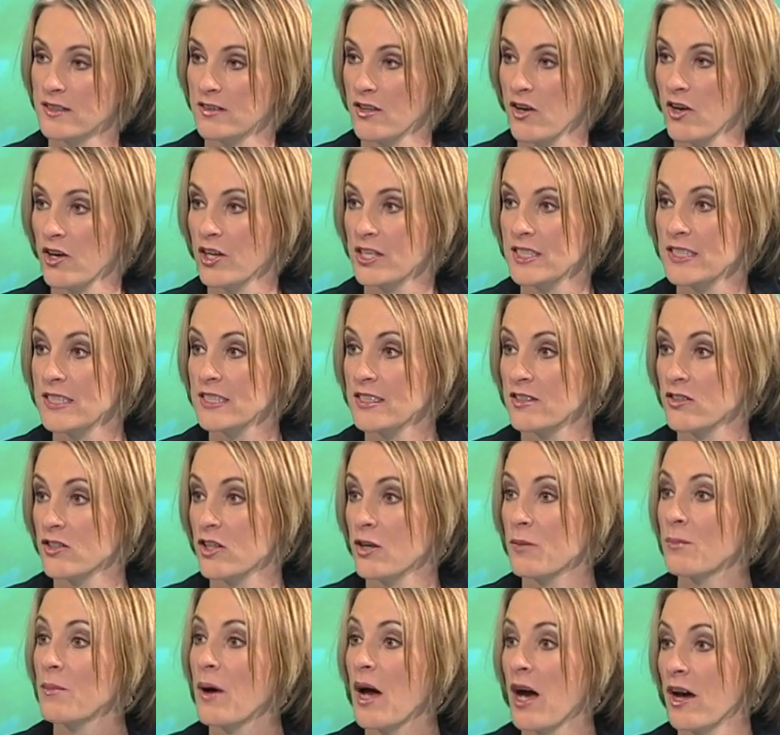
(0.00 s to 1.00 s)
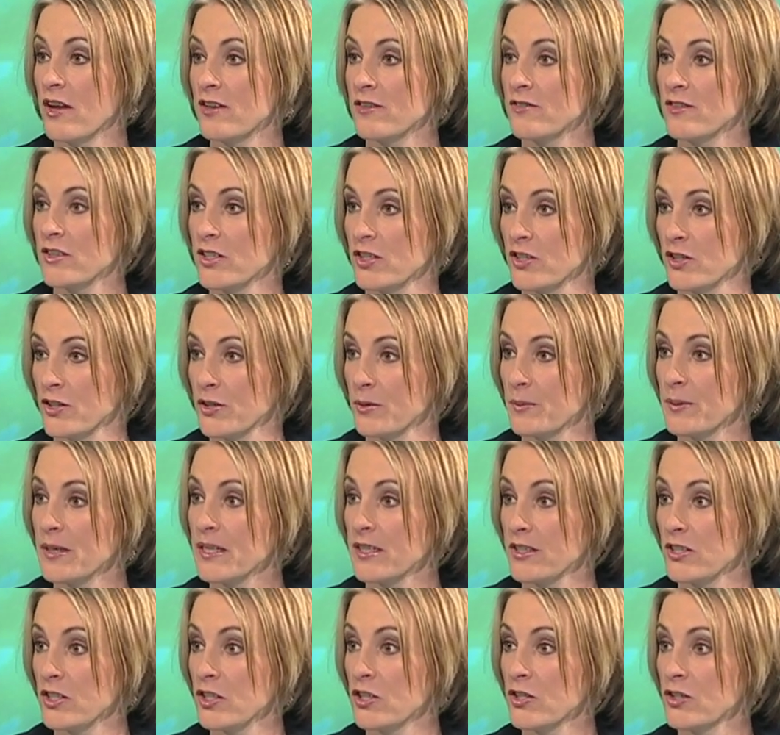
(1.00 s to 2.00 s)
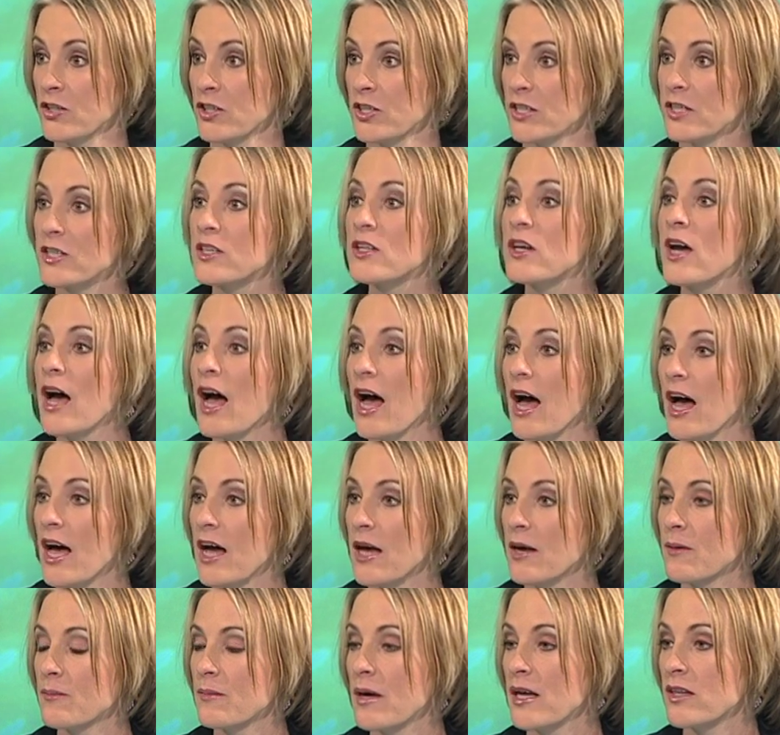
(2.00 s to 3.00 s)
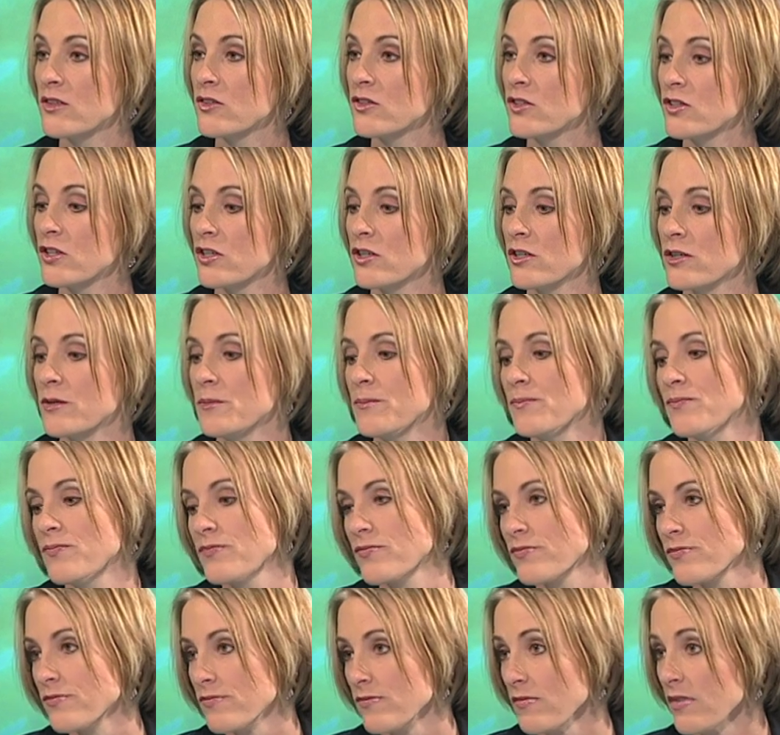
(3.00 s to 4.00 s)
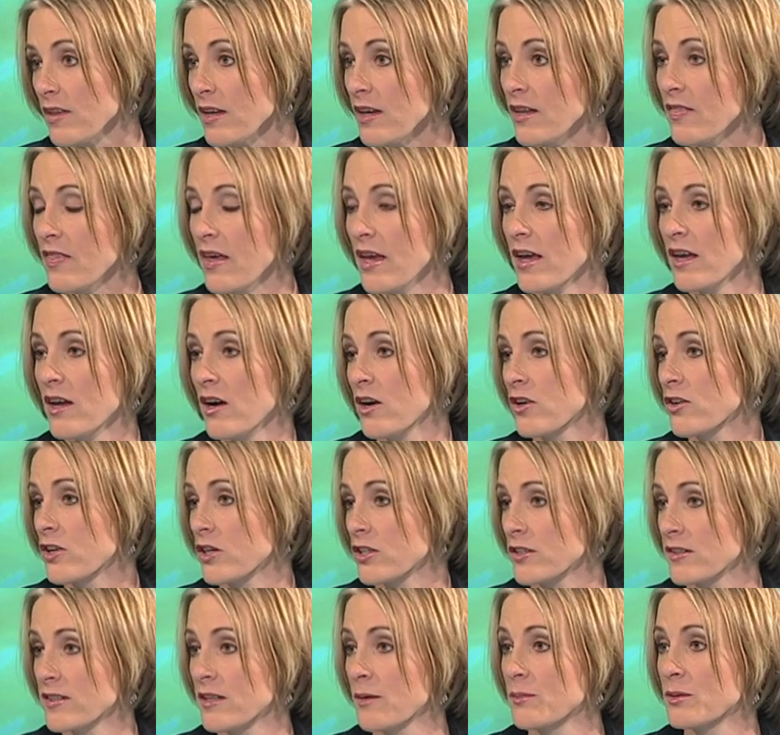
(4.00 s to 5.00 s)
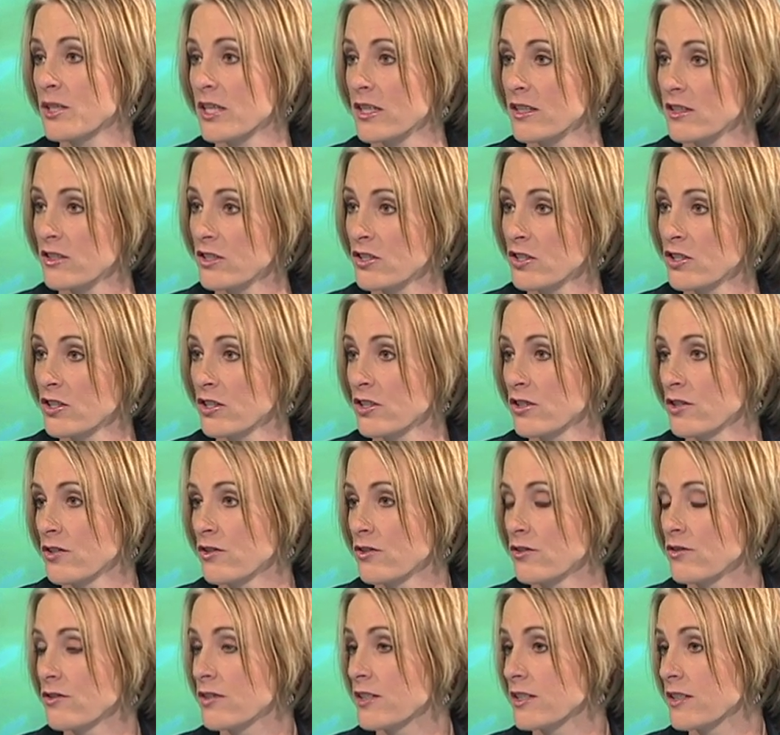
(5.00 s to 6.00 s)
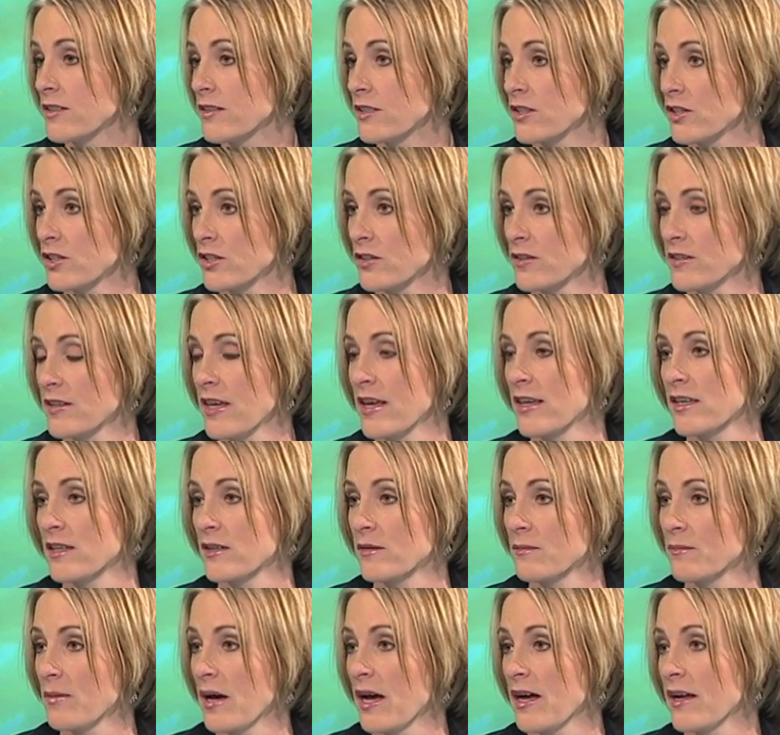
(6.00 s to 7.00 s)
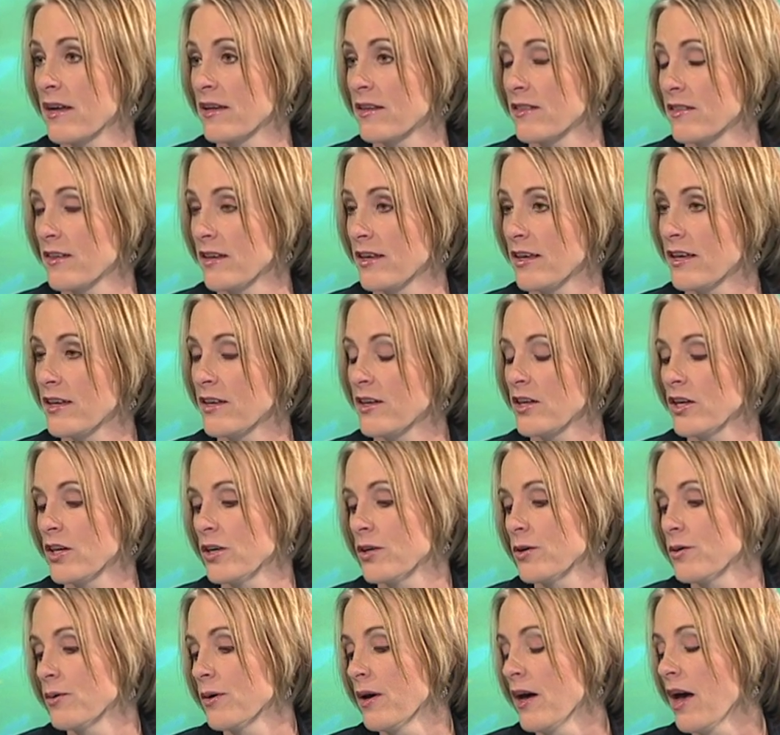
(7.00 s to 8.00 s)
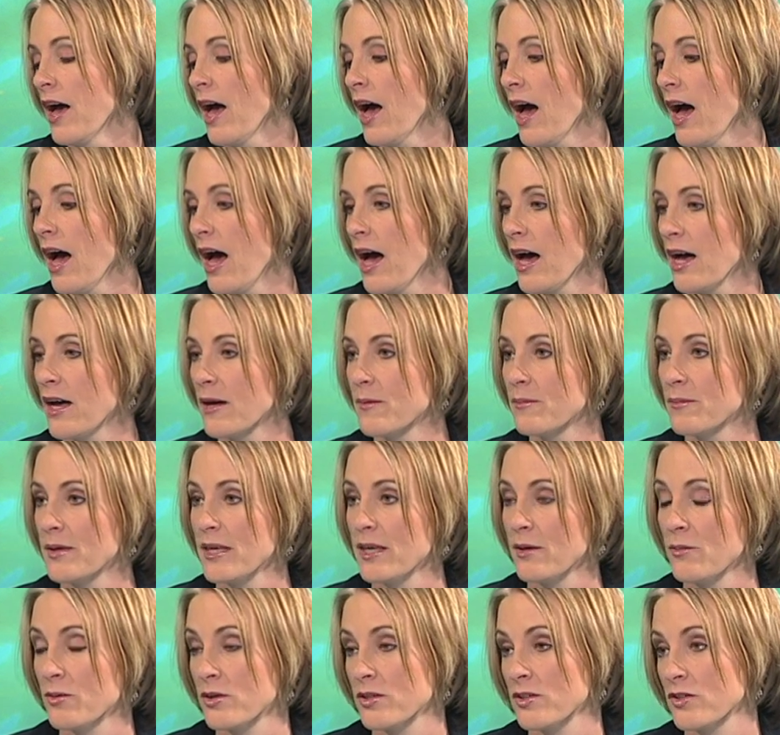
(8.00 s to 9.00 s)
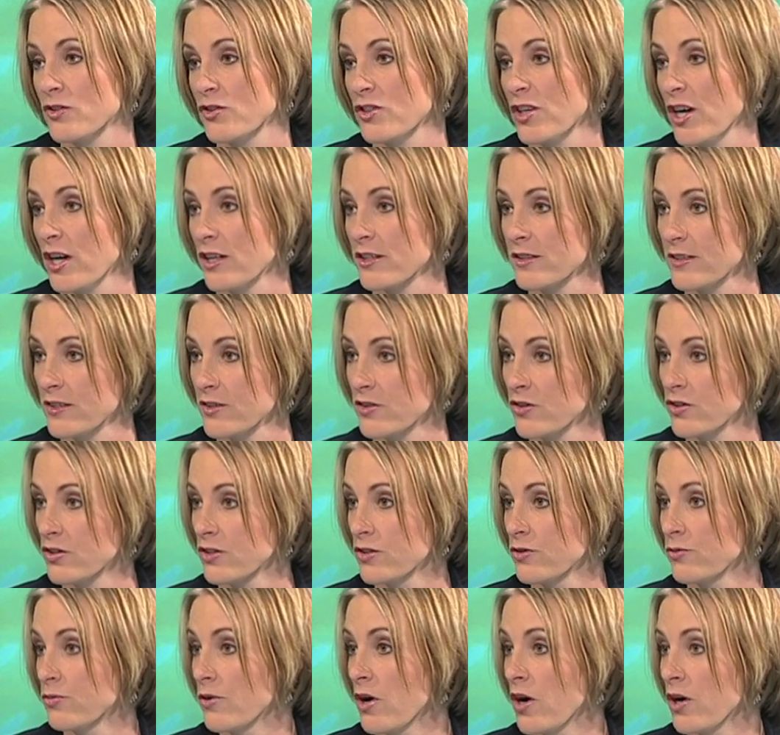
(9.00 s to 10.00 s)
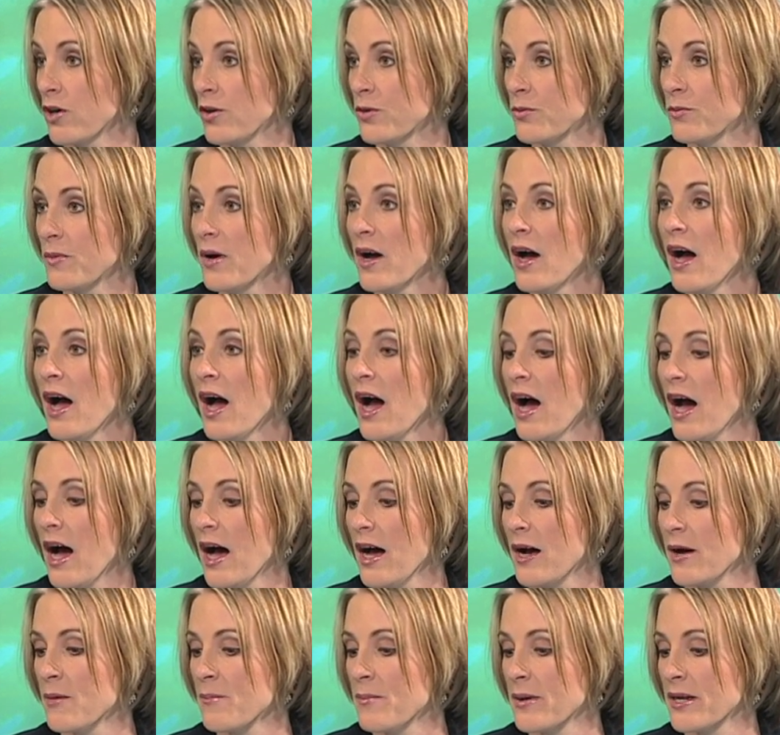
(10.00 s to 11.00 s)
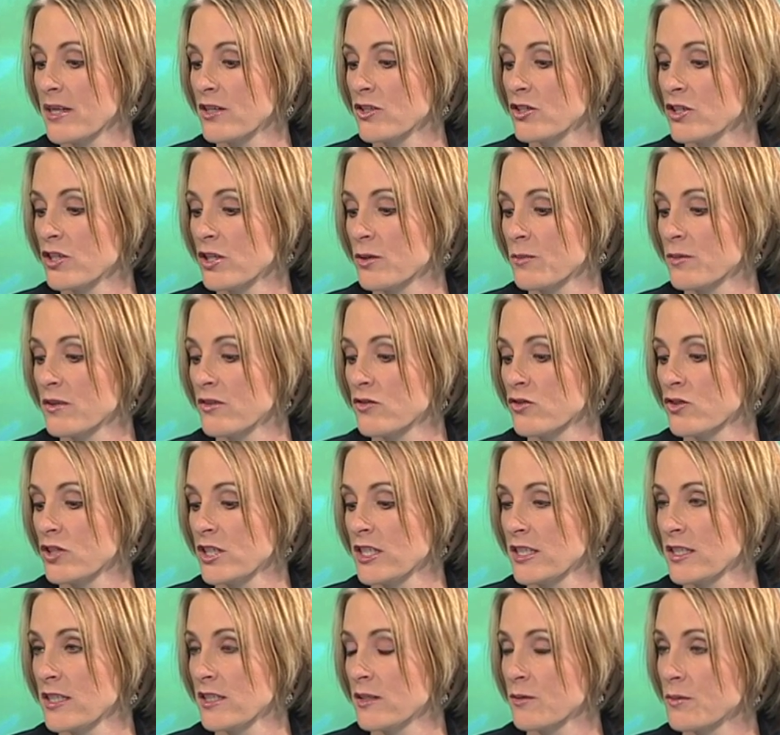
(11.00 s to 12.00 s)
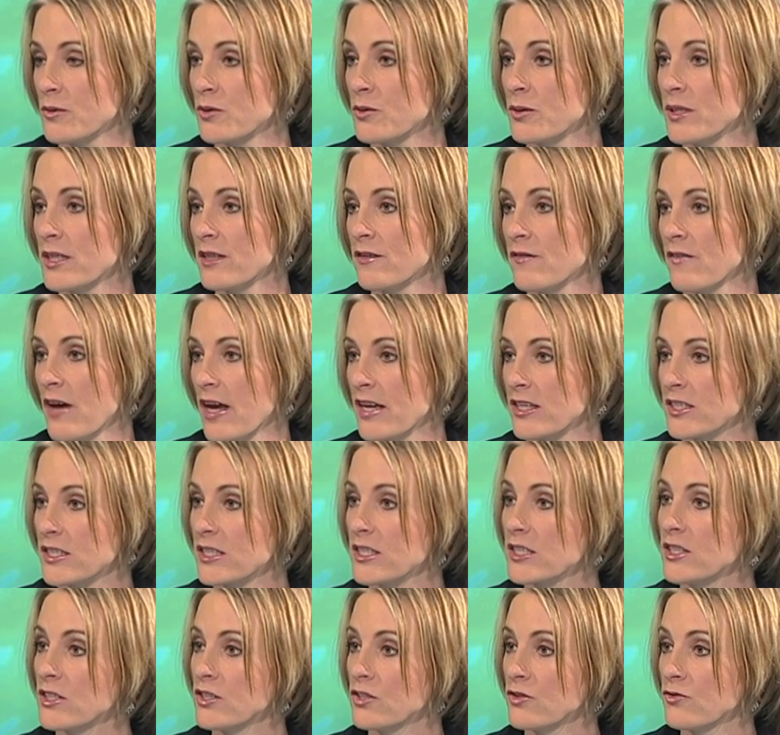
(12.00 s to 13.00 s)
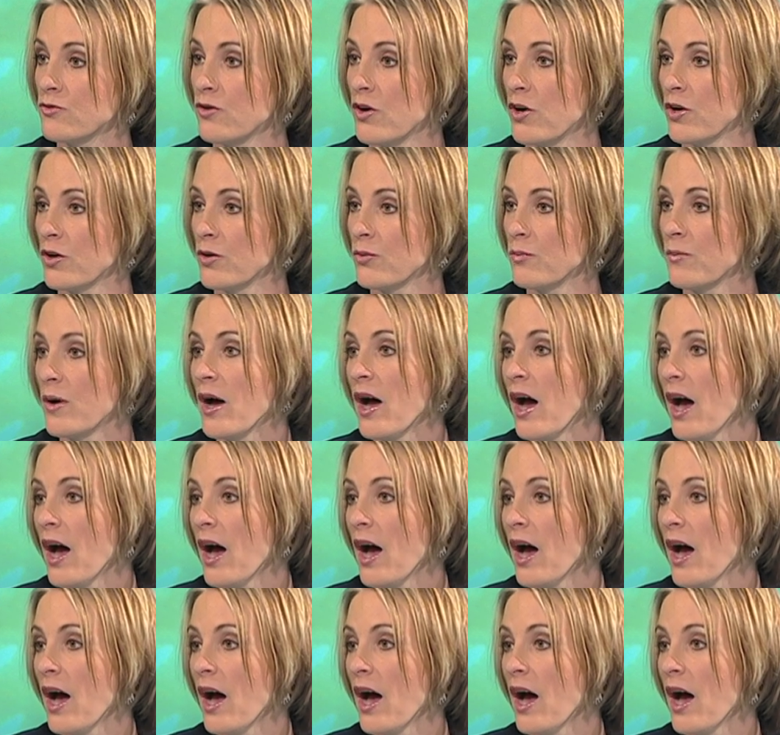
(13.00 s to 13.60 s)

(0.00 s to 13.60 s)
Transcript: the Holy See, is not part of the European Union, and so they are not subject to the decisions taken by the EU. He was in transit through Rome, but in terms of treaties between the Vatican and Rome,